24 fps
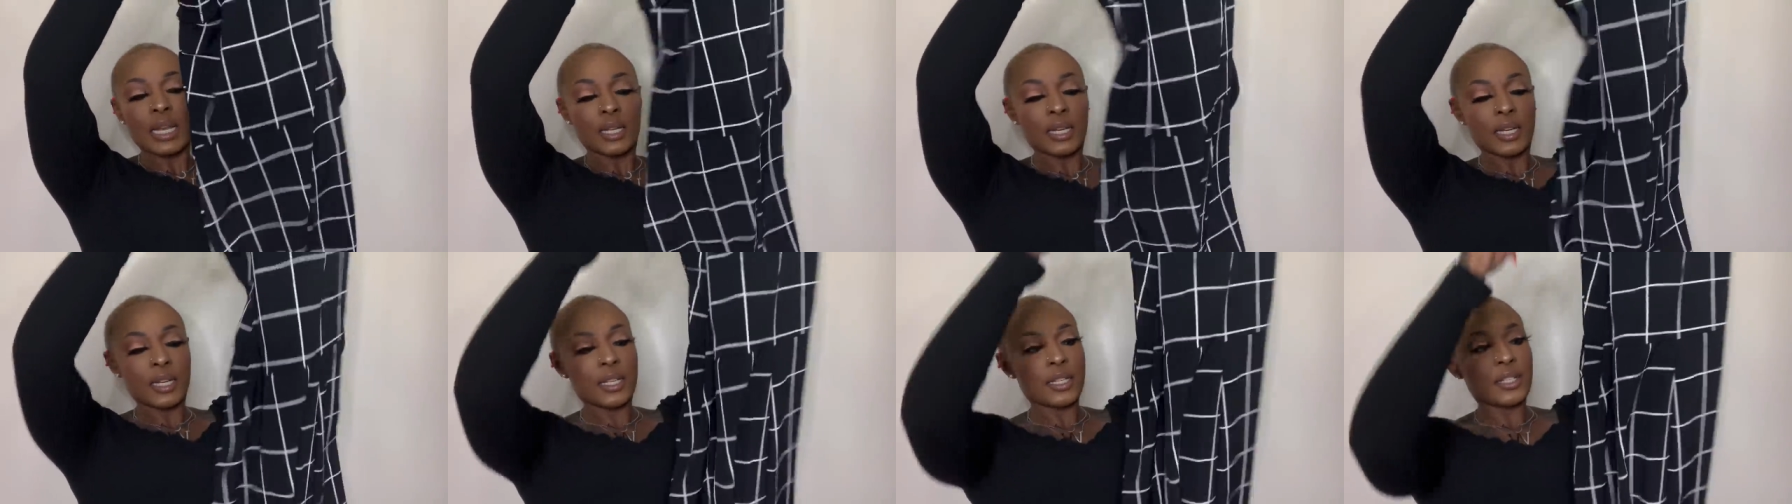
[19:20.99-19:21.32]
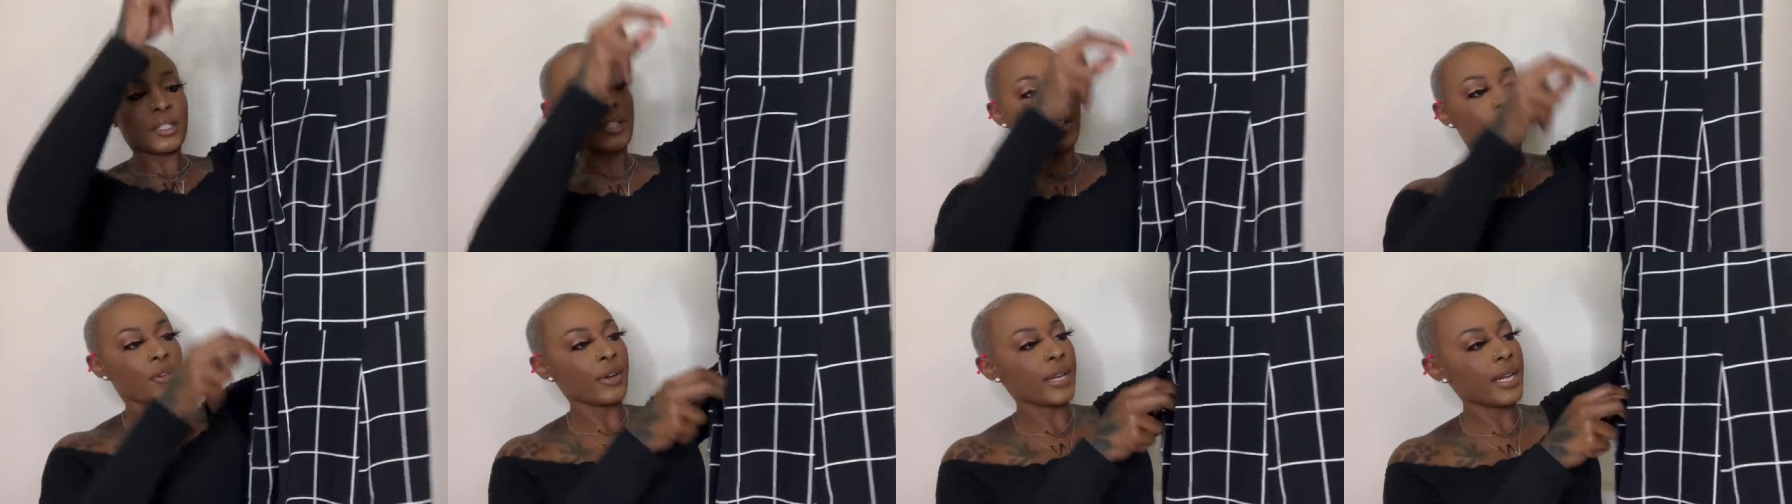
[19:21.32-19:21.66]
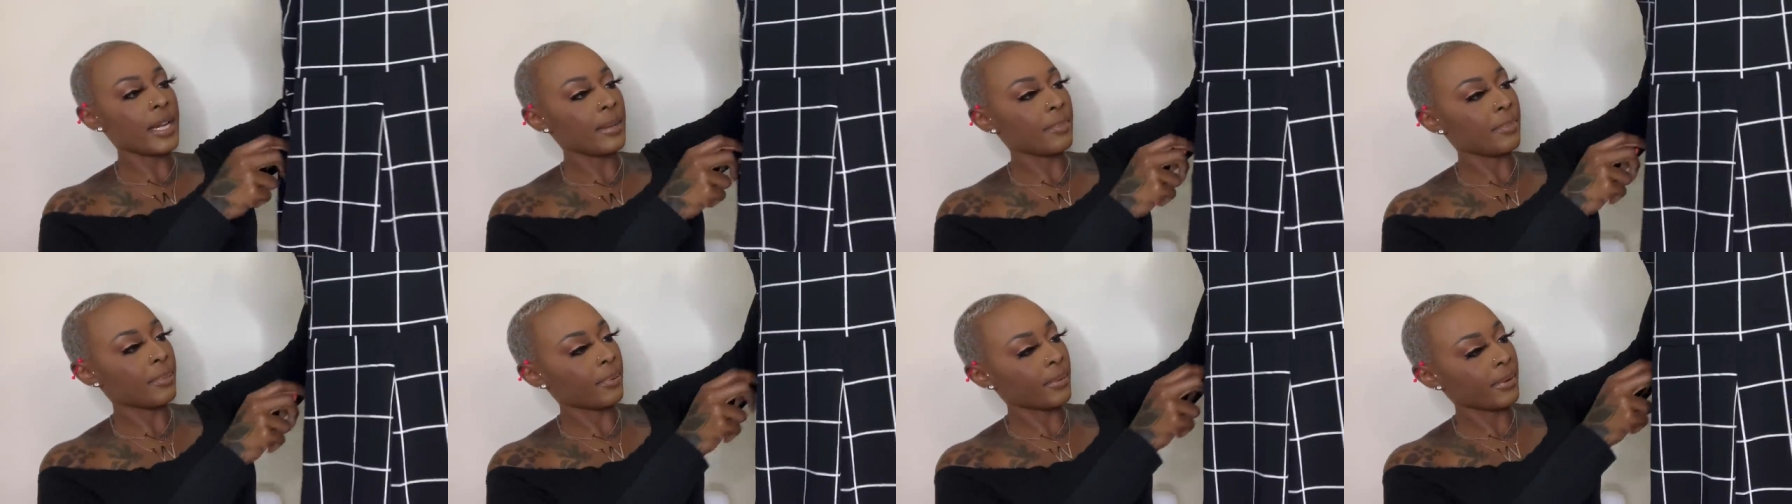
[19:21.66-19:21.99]
love this
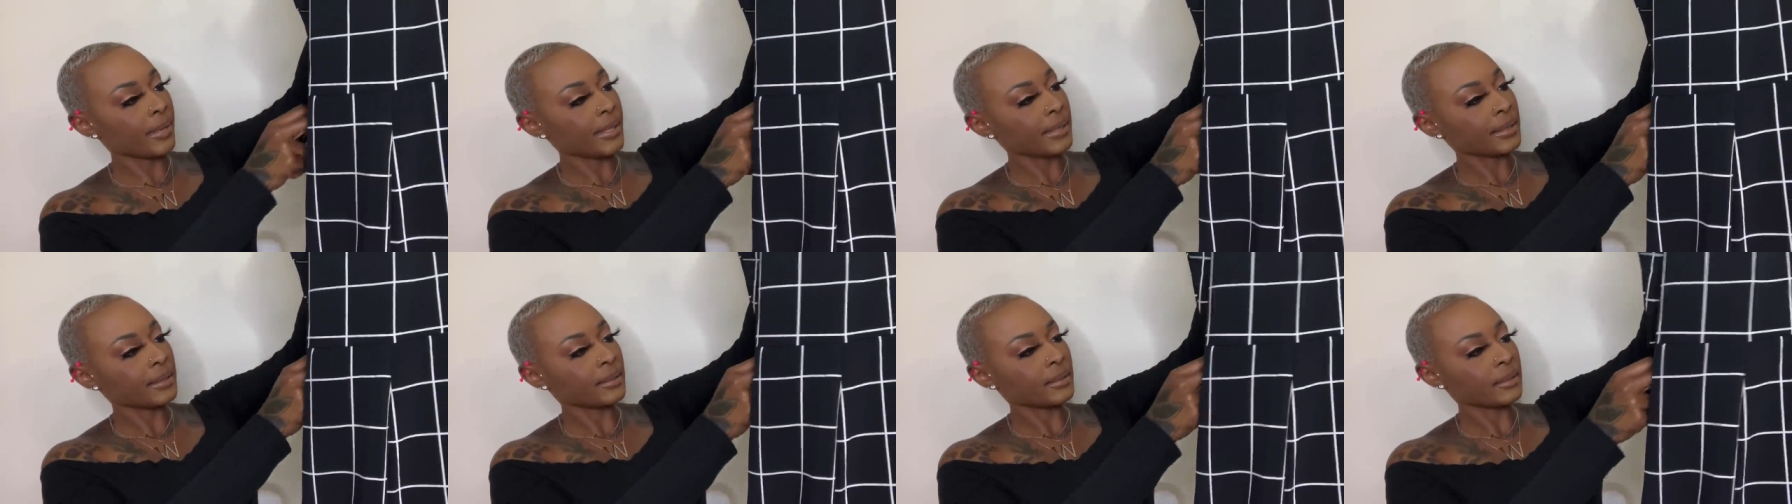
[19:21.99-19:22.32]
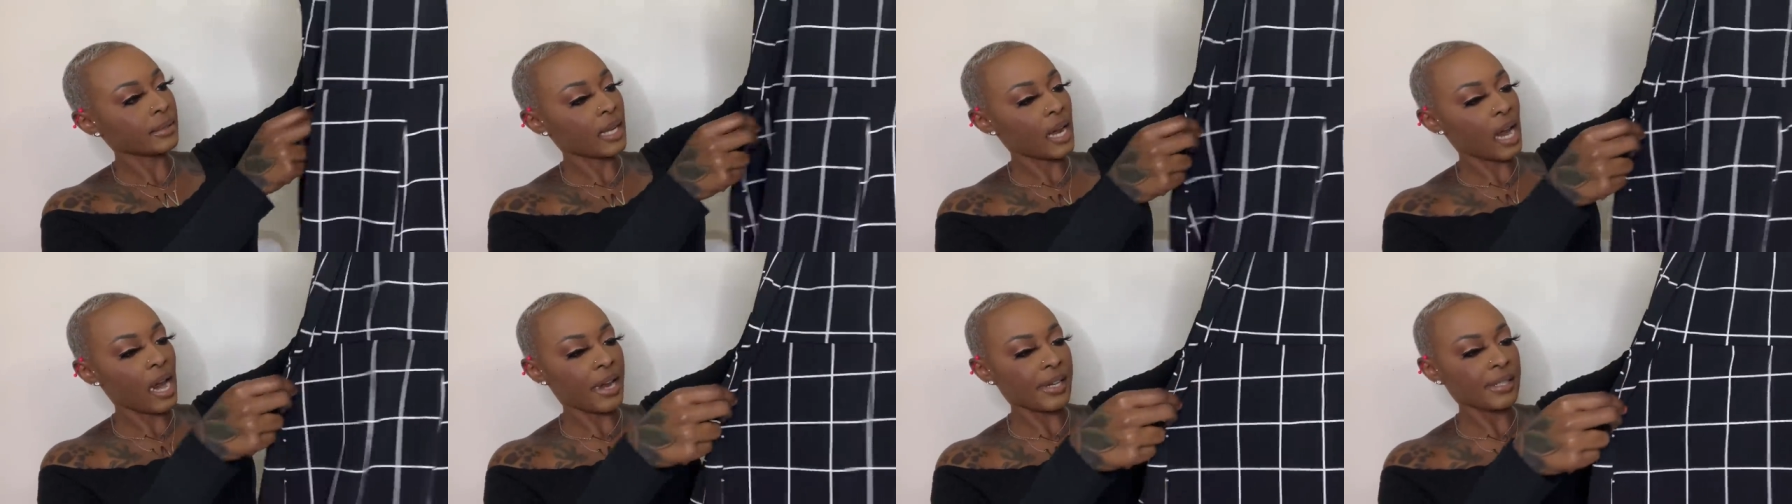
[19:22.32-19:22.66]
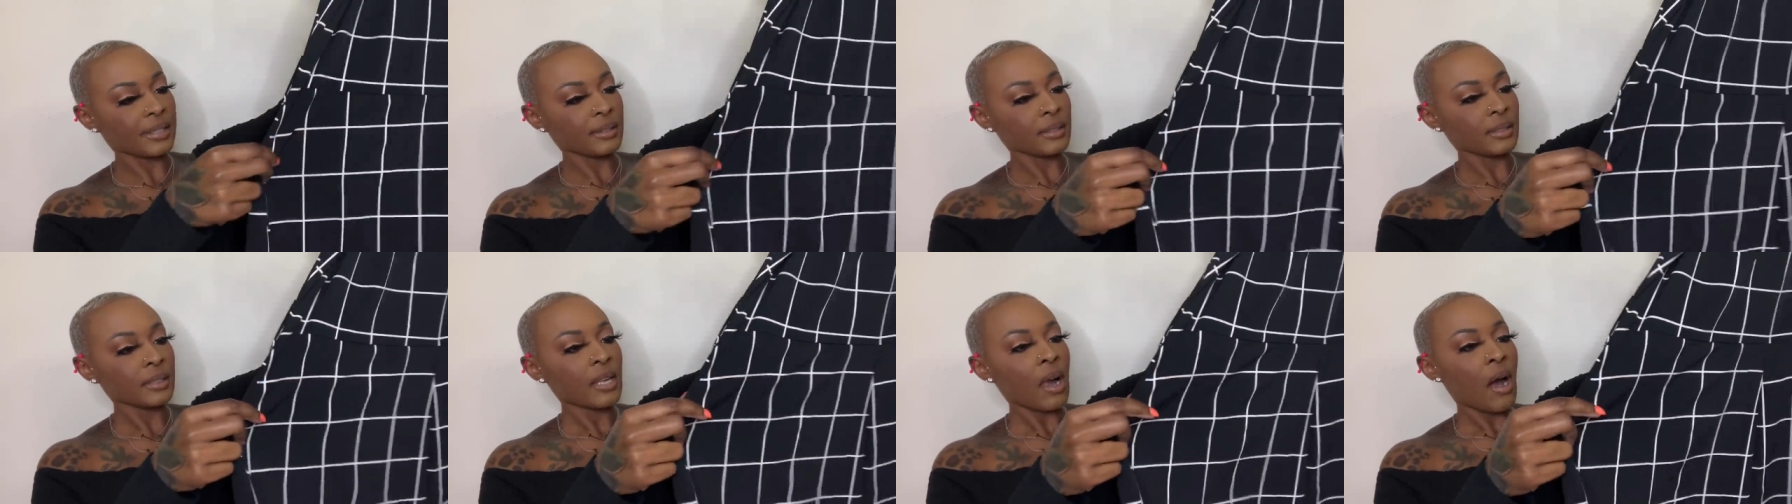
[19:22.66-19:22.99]
grid print, okay?